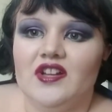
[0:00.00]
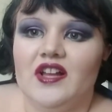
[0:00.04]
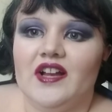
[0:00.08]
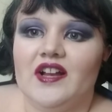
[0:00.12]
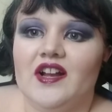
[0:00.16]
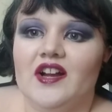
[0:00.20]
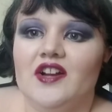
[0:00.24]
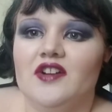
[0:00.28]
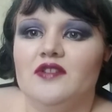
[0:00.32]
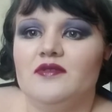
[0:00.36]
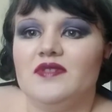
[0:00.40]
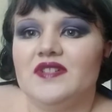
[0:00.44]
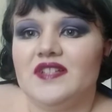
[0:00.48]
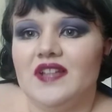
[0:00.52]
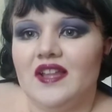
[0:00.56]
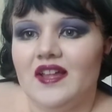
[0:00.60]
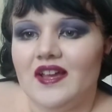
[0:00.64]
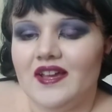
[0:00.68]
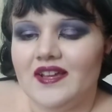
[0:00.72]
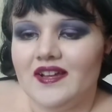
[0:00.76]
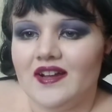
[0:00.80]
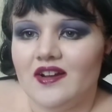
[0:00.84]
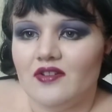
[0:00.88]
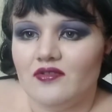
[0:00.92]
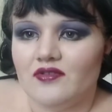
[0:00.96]
like I always
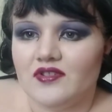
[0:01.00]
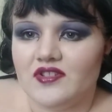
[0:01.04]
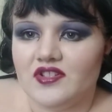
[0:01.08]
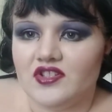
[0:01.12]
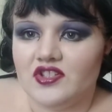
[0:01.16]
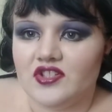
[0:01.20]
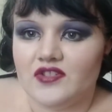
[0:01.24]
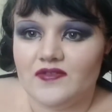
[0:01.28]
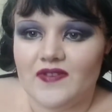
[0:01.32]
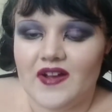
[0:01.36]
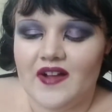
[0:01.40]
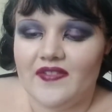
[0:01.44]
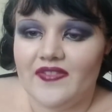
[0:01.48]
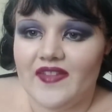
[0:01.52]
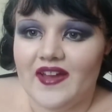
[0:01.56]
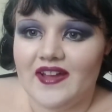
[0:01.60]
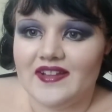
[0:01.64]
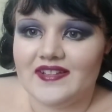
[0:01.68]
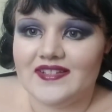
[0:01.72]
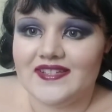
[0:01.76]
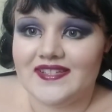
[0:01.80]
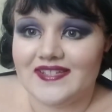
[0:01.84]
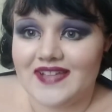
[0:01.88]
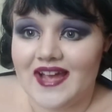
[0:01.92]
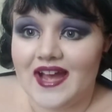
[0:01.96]
like I always just found
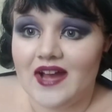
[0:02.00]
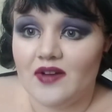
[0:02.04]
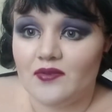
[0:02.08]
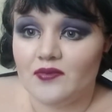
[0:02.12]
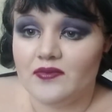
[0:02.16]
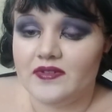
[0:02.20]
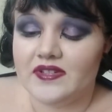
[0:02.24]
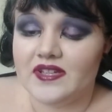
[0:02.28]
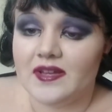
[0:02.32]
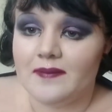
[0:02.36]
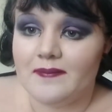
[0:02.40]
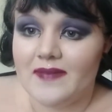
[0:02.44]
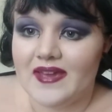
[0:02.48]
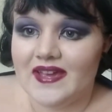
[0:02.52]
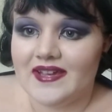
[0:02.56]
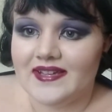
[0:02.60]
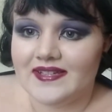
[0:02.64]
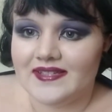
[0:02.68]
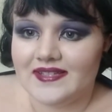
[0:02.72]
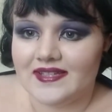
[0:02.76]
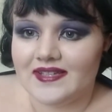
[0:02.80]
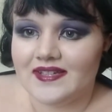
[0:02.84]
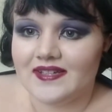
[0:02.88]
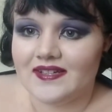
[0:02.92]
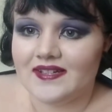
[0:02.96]
that sound
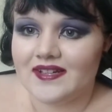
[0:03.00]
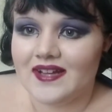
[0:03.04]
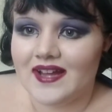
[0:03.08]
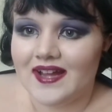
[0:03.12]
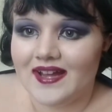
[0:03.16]
amazing